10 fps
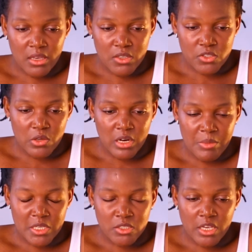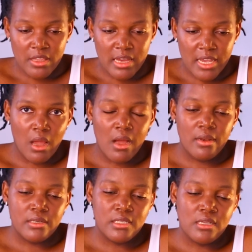It's all coming together.
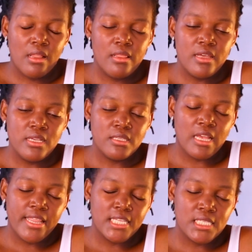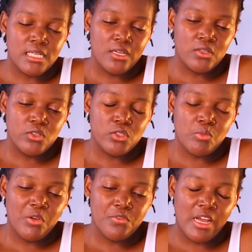And this other style, it's
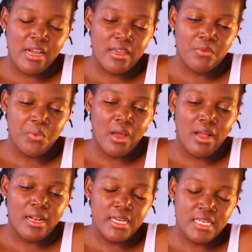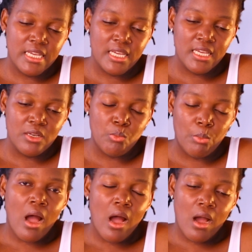more like we are leaning in
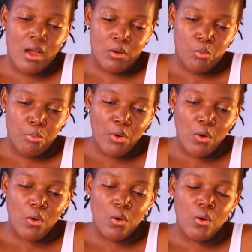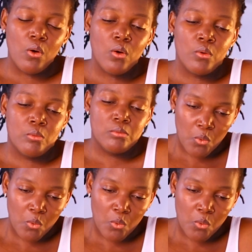boho,